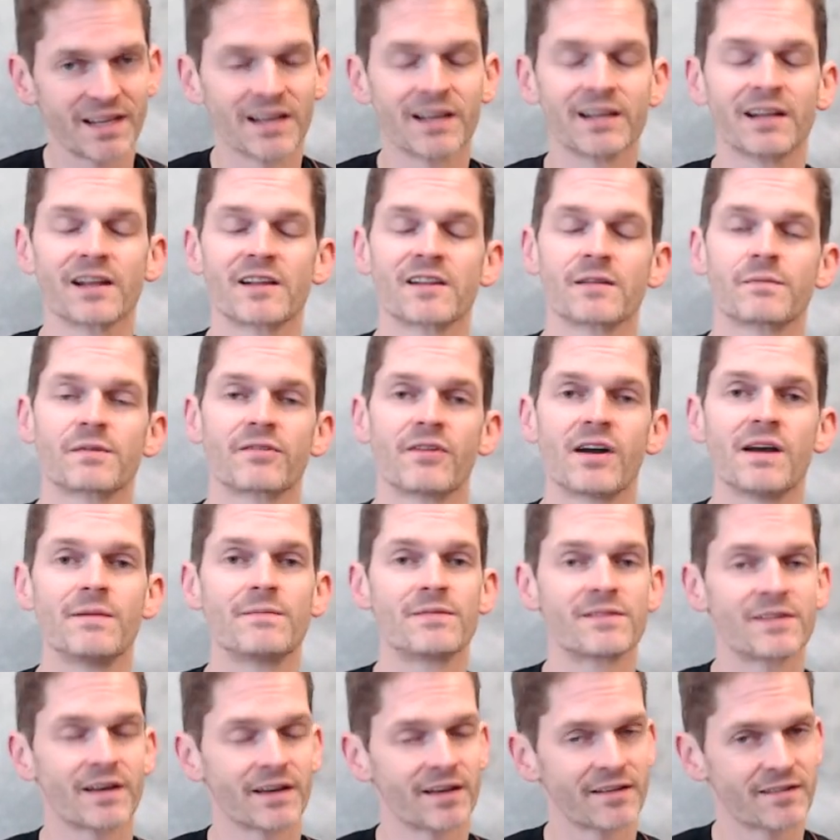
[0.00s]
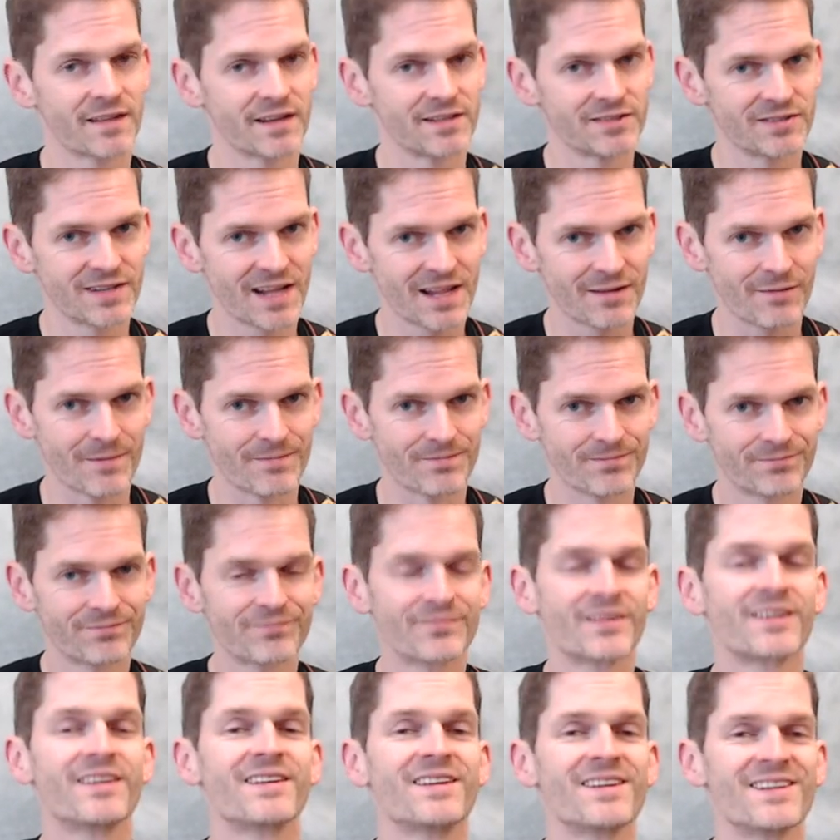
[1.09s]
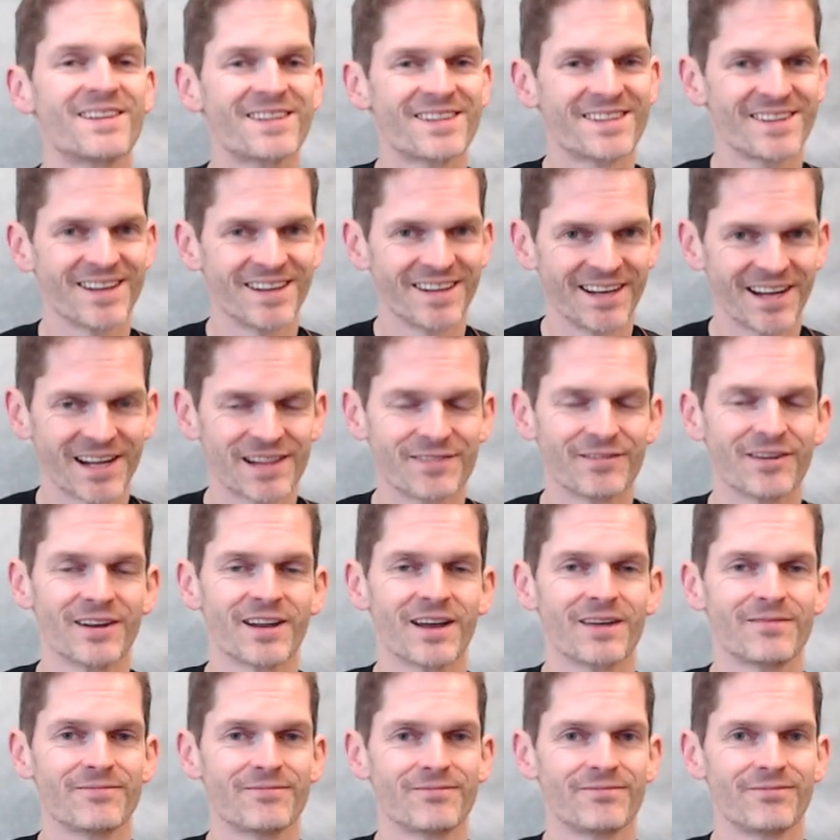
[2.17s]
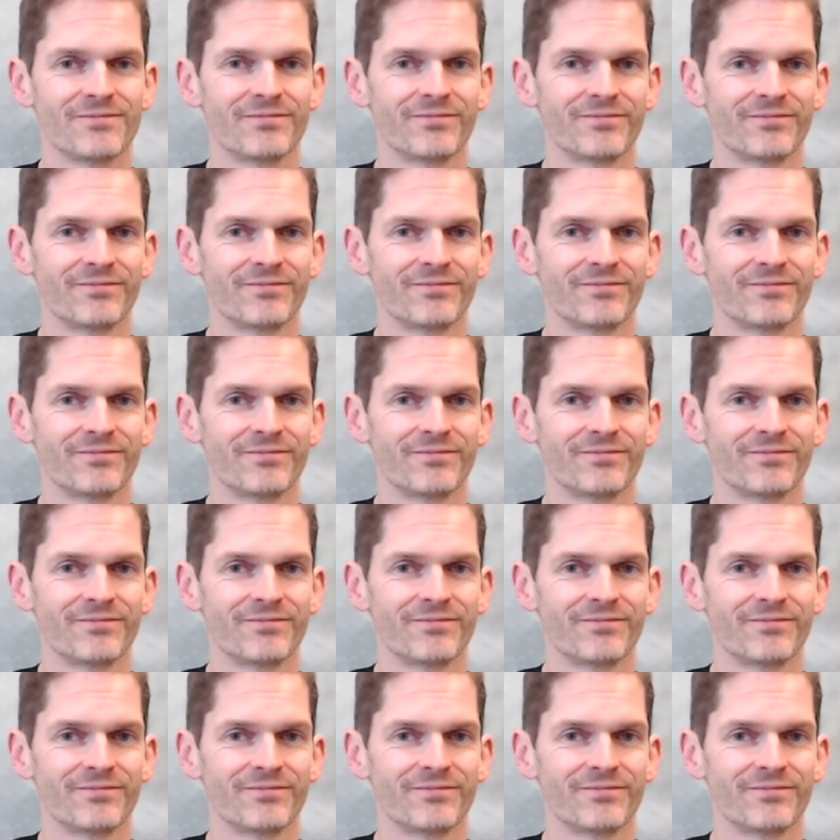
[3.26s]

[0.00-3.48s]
and click subscribe so I can send you another one. See you in the next video.